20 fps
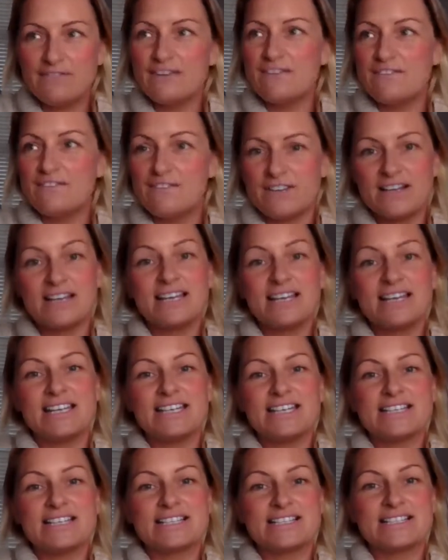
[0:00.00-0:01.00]
if you feel
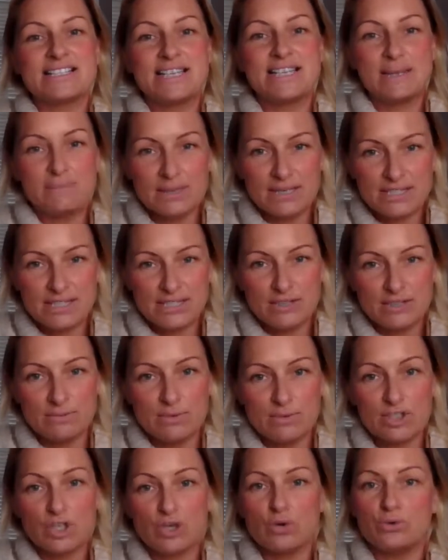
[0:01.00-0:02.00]
like you're sleeping too
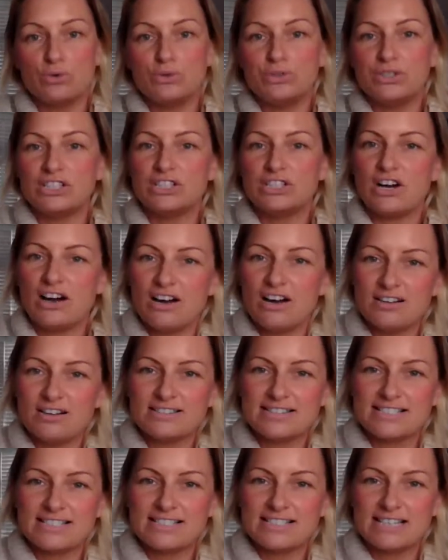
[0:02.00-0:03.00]
much or you
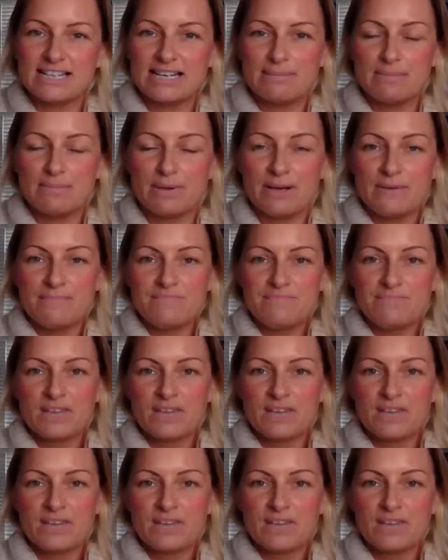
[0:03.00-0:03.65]
can't sleep